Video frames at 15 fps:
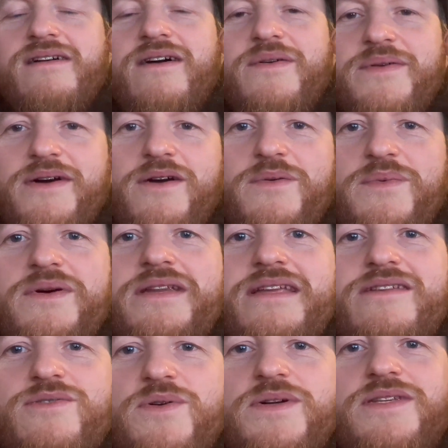want to
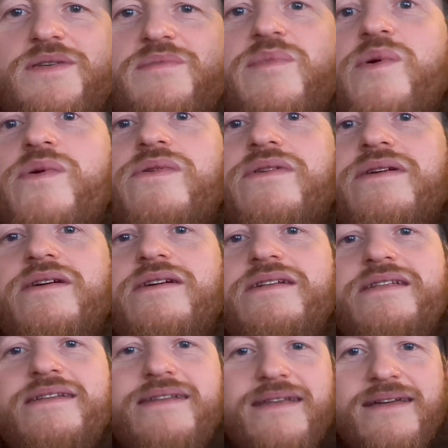try some more
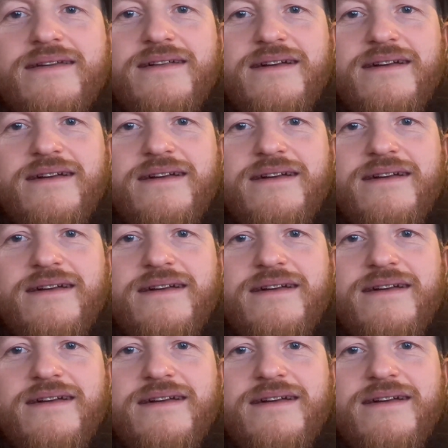and